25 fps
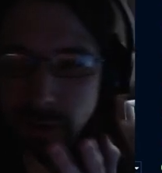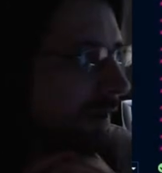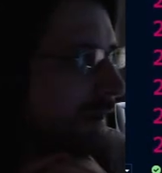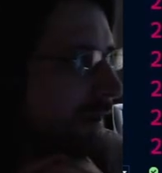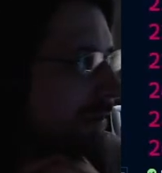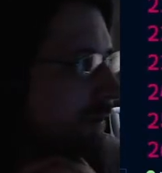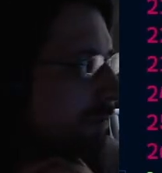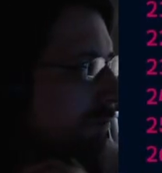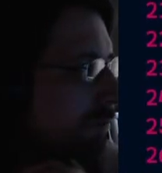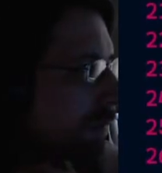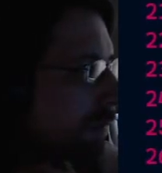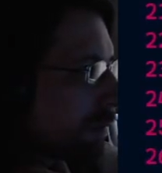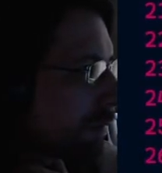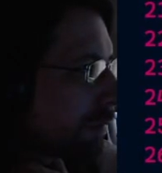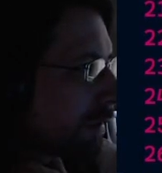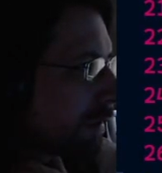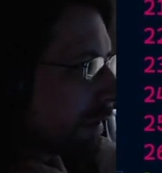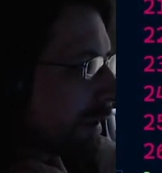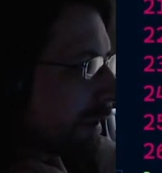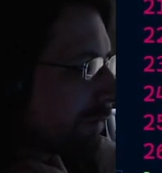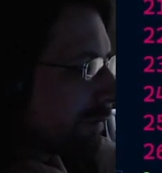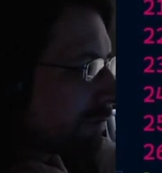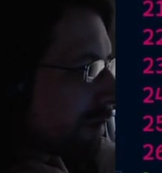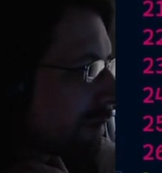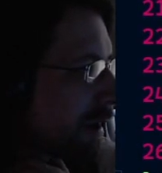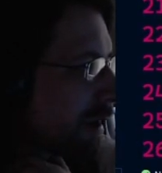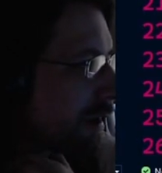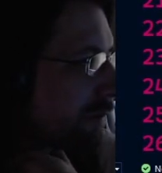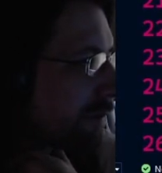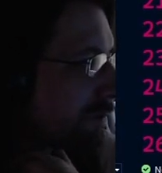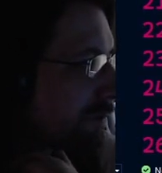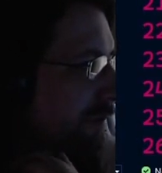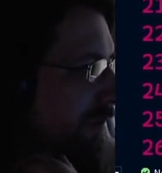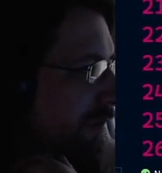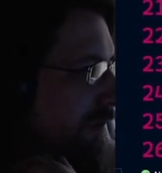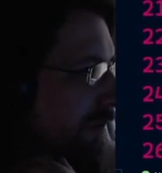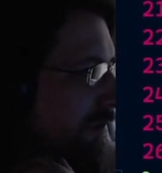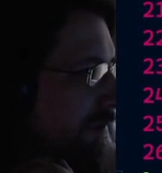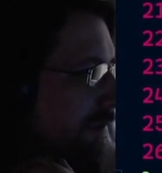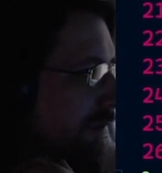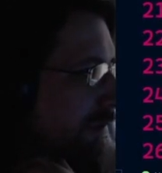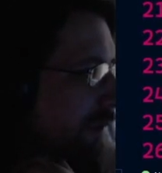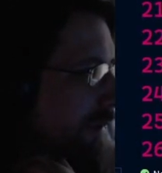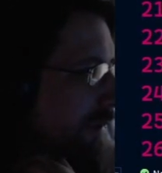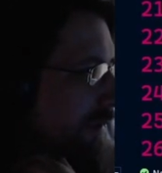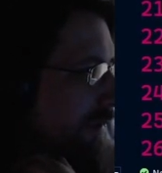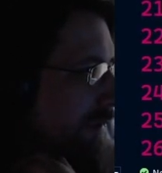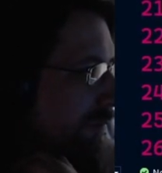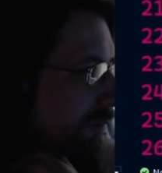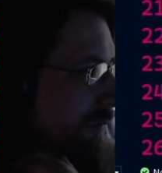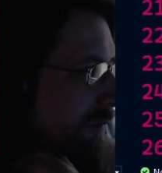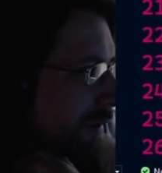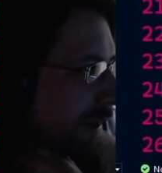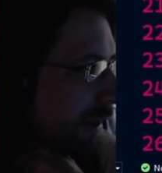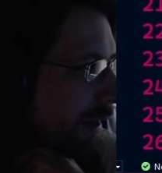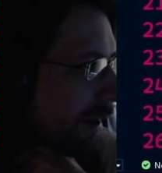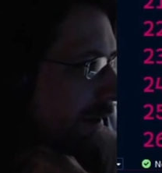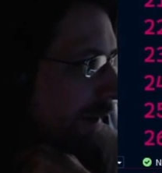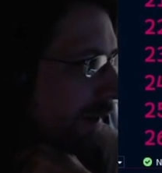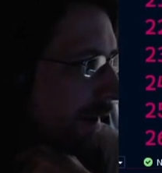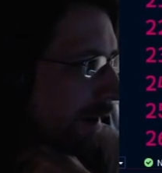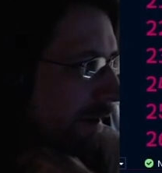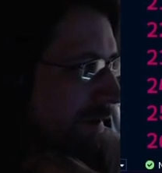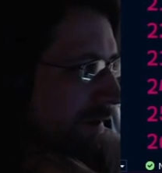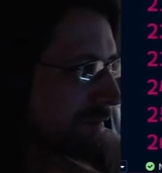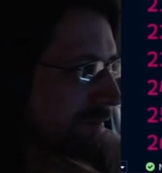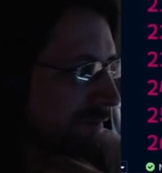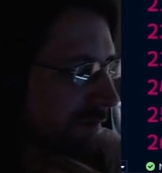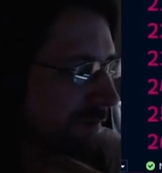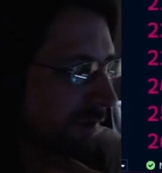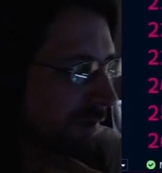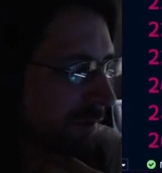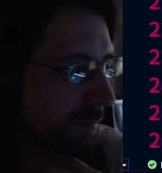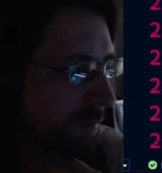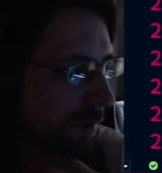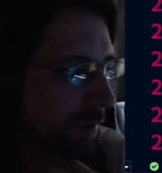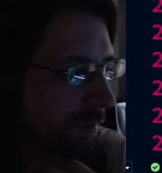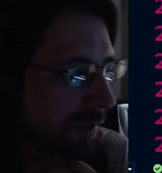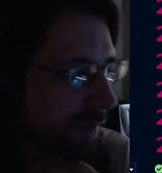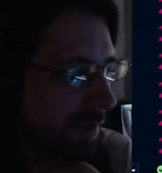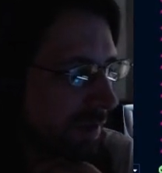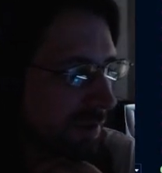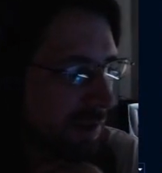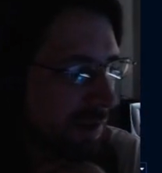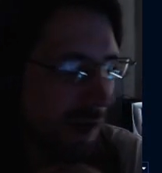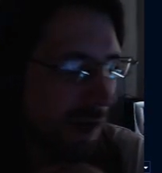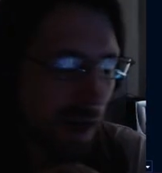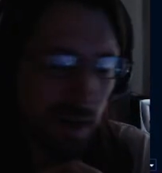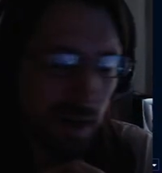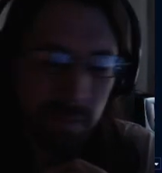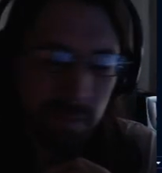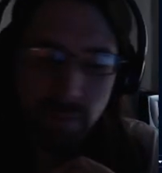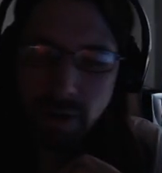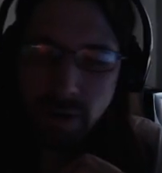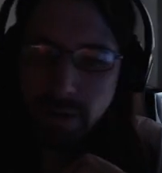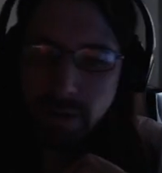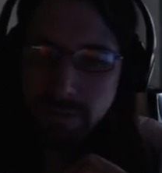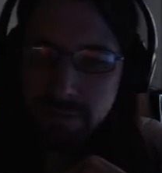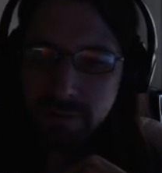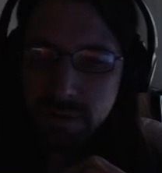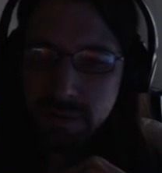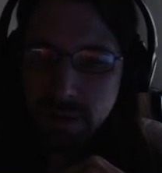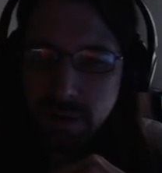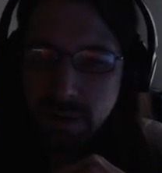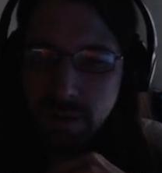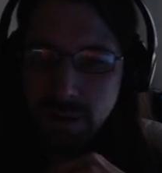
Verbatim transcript: That's where we left off here. We now have the ability to add buffs.